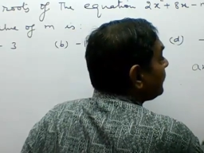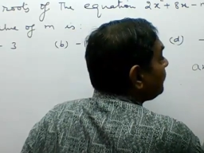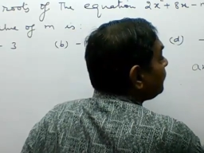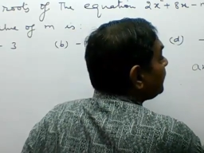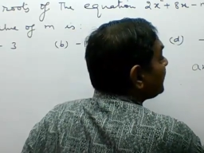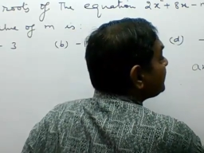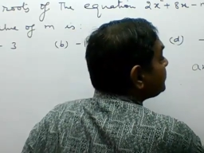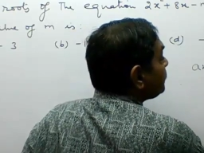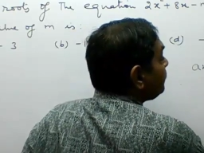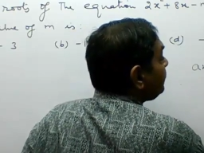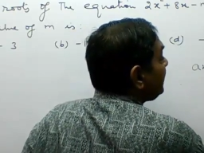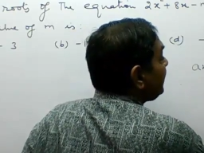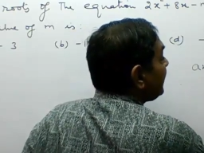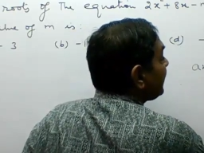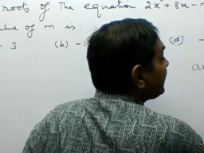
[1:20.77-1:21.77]
plus
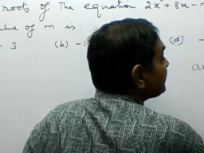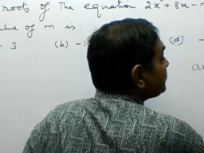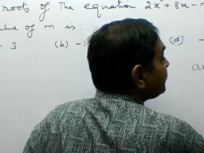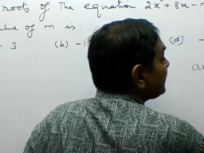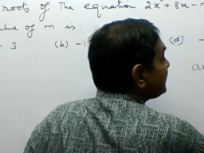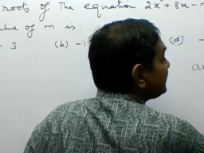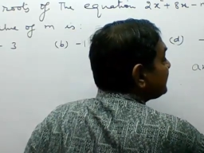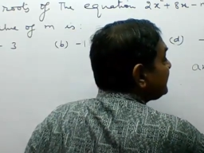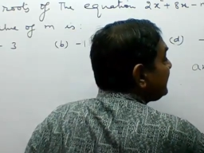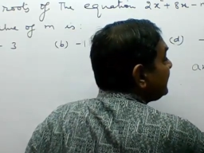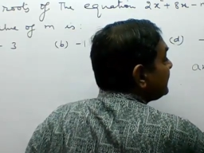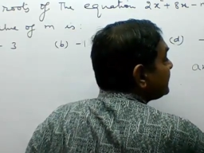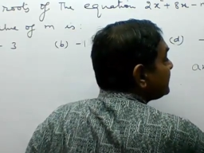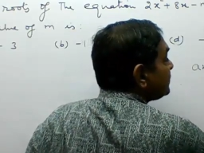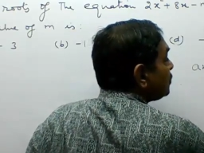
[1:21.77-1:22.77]
bx plus c
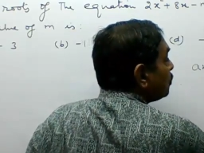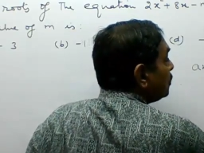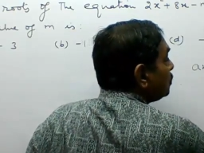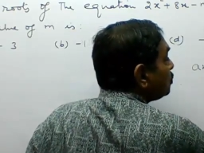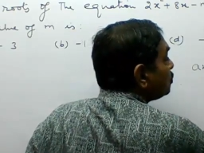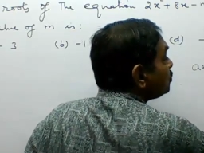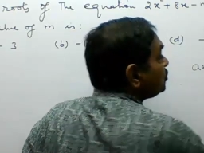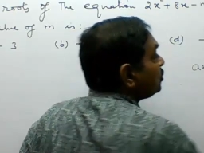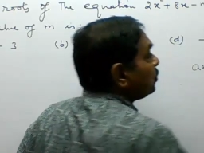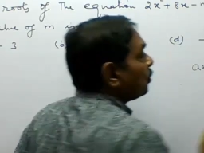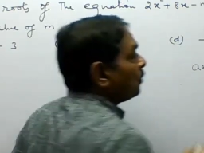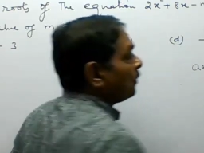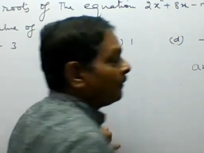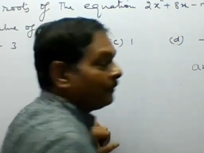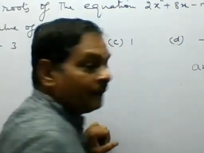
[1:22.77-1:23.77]
is equal to 0.
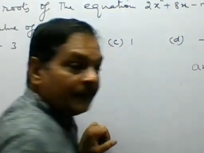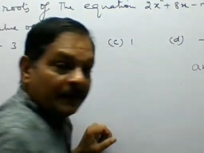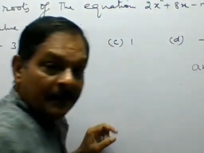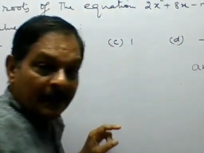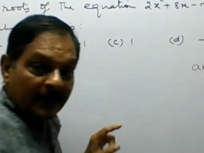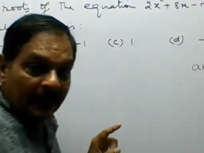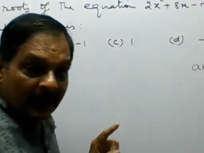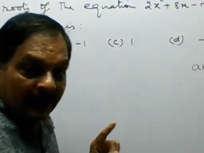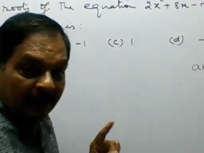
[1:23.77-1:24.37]
And